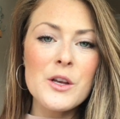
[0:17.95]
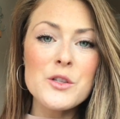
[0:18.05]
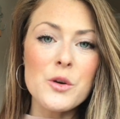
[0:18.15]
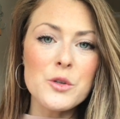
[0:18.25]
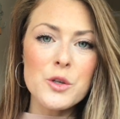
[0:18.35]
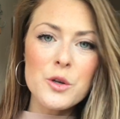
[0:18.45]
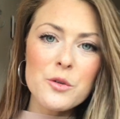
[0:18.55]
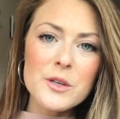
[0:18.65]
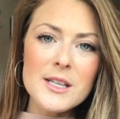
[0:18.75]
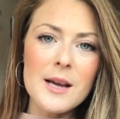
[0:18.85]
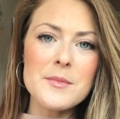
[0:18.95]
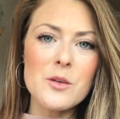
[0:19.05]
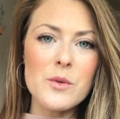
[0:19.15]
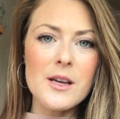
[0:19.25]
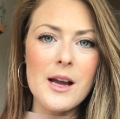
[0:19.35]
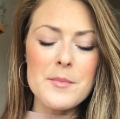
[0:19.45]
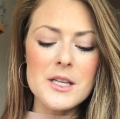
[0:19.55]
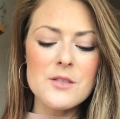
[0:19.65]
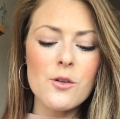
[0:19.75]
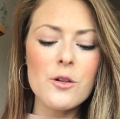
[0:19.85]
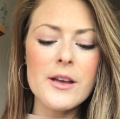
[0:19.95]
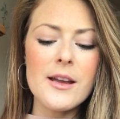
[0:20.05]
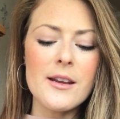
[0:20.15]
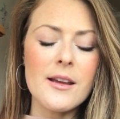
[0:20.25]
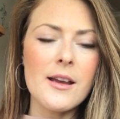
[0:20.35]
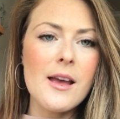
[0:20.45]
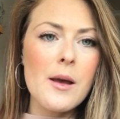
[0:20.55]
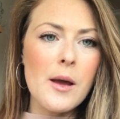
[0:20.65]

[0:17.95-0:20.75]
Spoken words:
So 2 to 3 times a week I'm exfoliating,